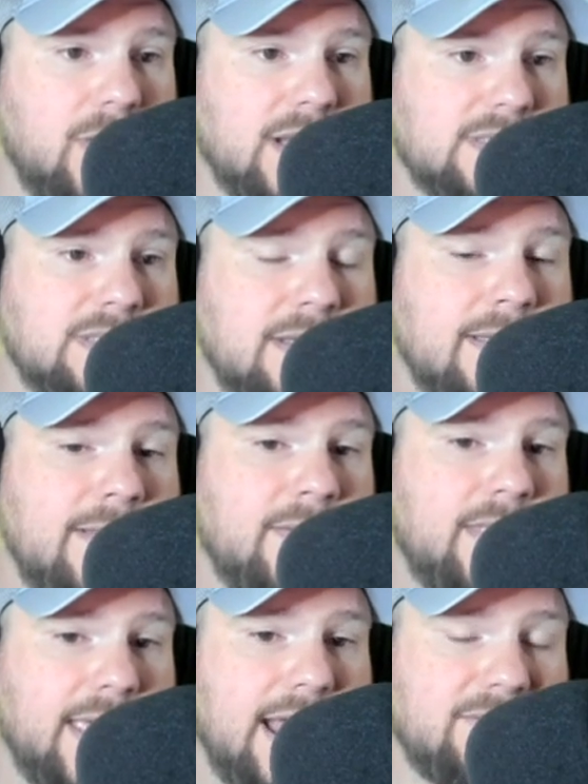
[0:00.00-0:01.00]
us.
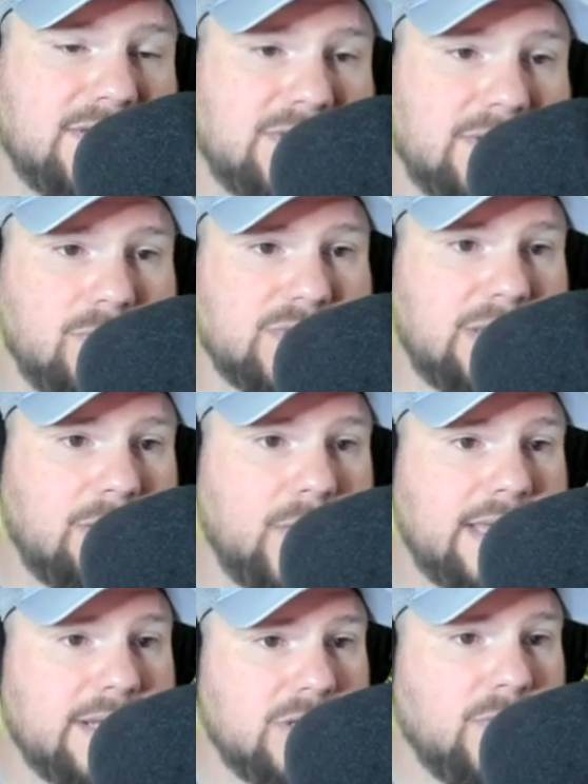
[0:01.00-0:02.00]
And obviously, we'll see what
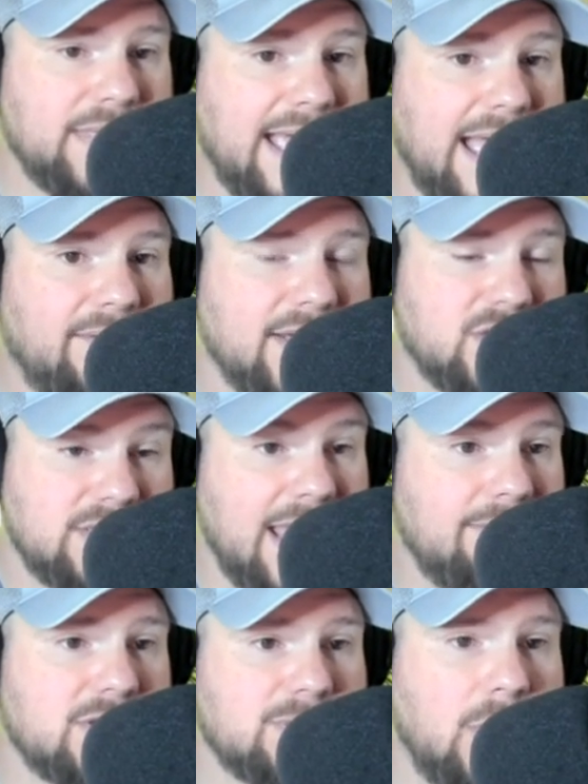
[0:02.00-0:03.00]
we can do with a guy like
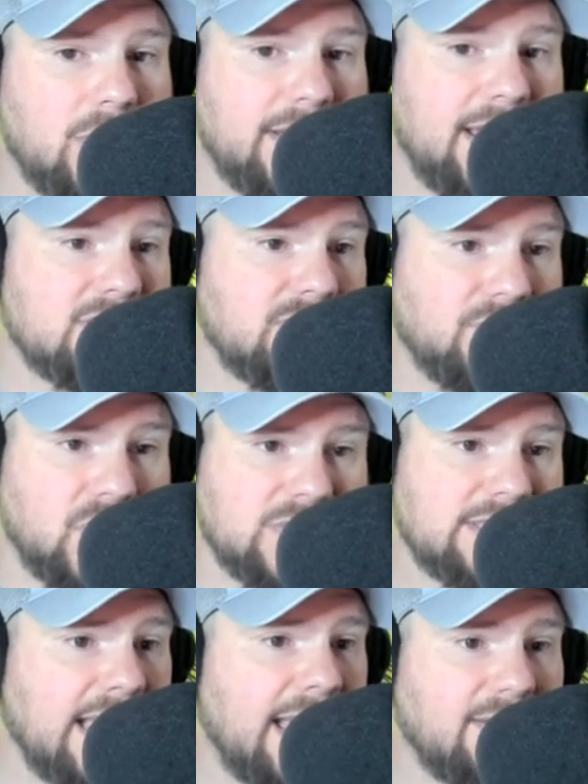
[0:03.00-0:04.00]
Jatavius Martin as a
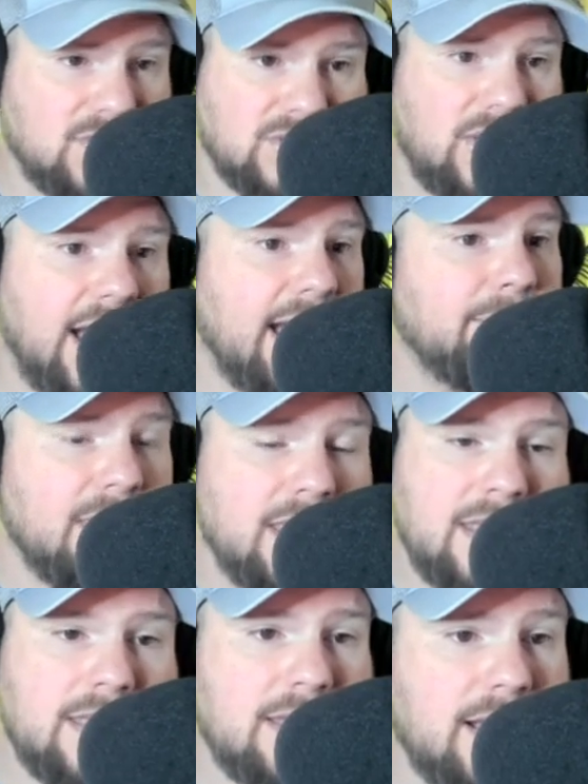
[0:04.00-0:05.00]
versatile slot
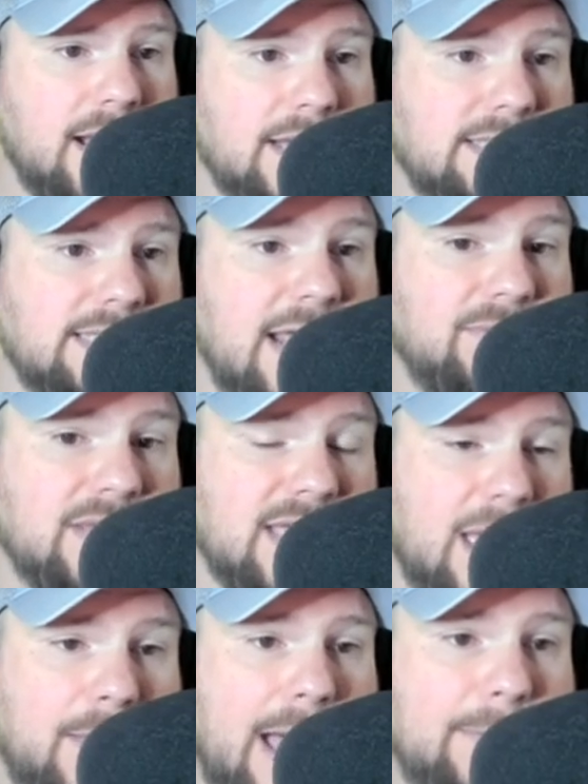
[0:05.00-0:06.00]
safety
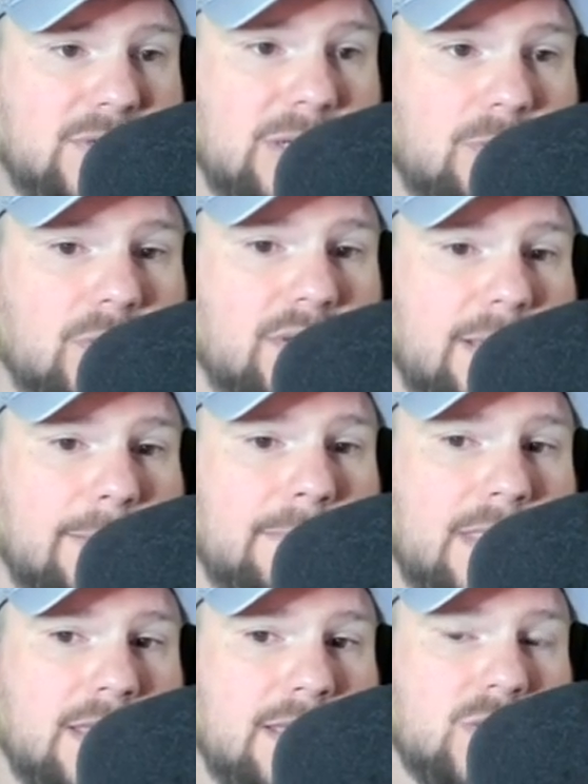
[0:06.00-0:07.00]
type option and really
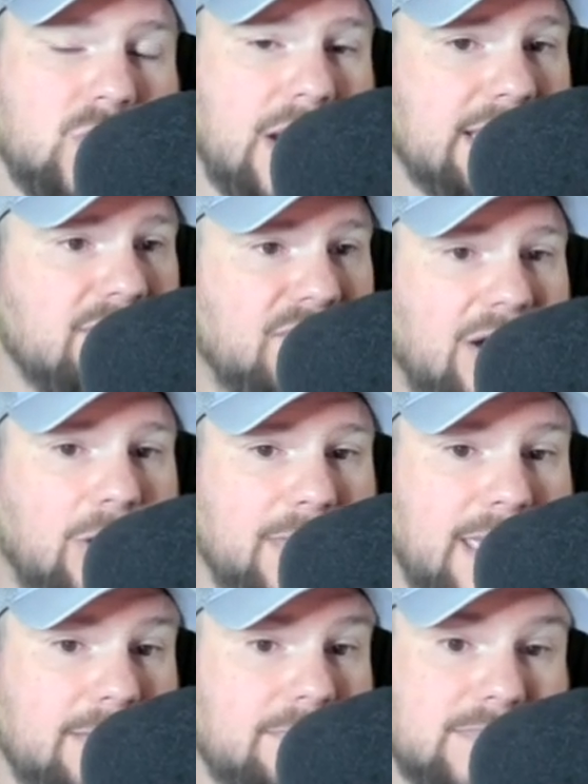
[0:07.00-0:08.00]
try to develop
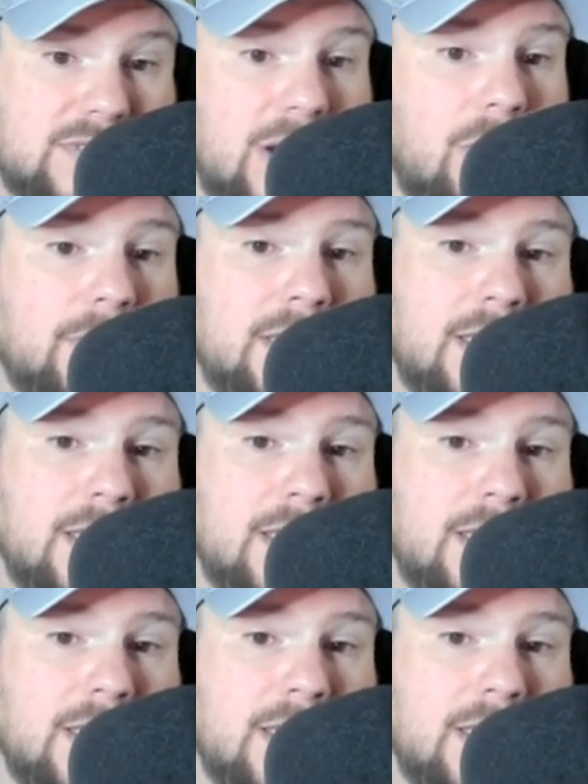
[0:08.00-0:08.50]
him. So